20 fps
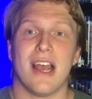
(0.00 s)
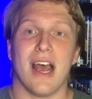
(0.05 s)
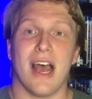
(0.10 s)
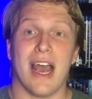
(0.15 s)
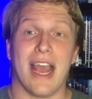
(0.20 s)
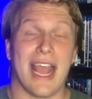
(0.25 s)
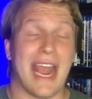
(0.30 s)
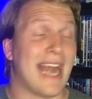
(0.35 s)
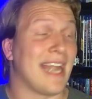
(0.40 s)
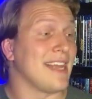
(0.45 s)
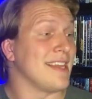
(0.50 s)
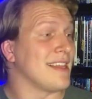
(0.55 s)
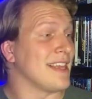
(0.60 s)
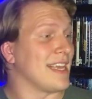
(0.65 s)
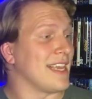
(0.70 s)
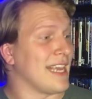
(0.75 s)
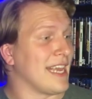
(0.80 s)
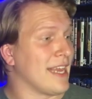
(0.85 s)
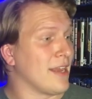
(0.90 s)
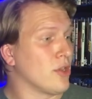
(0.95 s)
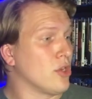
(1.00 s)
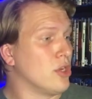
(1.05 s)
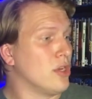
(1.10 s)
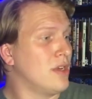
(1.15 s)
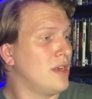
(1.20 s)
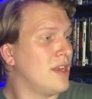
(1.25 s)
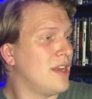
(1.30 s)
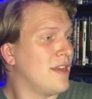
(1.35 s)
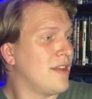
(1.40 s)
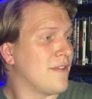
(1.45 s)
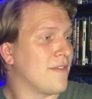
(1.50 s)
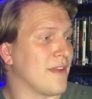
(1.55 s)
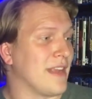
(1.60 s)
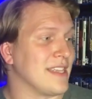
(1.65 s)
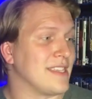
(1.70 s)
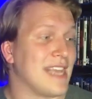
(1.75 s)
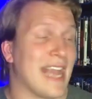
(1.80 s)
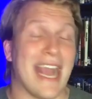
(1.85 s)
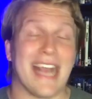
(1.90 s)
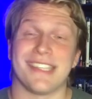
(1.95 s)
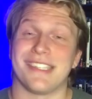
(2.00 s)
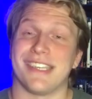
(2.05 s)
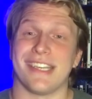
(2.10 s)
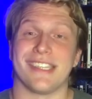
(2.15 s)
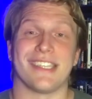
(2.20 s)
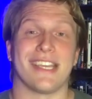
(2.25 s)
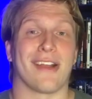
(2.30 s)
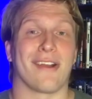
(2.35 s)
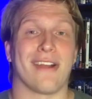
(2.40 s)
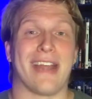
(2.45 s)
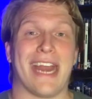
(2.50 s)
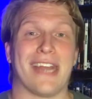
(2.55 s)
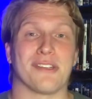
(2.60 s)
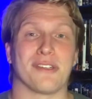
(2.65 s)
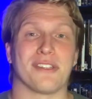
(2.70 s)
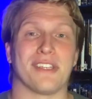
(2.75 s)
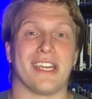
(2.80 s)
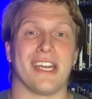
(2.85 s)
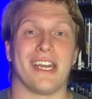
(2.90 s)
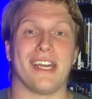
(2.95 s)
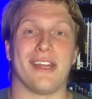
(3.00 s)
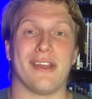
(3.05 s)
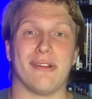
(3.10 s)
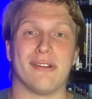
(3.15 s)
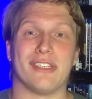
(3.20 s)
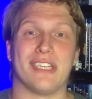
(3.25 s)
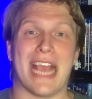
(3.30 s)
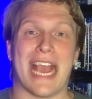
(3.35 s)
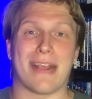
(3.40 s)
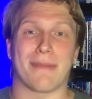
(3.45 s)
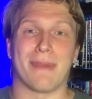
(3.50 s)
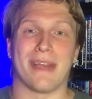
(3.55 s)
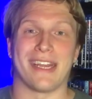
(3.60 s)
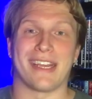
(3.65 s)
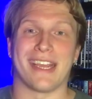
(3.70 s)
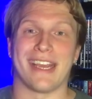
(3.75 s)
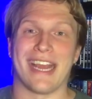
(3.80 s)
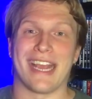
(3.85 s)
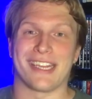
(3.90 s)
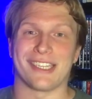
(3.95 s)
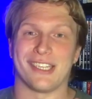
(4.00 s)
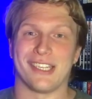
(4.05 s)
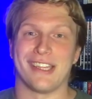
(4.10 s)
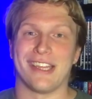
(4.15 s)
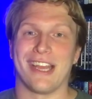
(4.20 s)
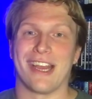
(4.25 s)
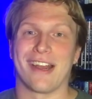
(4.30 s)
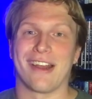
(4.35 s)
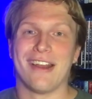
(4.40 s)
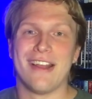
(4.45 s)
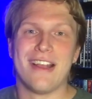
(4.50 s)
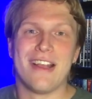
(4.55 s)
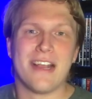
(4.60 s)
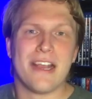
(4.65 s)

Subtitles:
Eddie the Eagle. Fantastic Taron Egerton and Hugh Jackman connection there.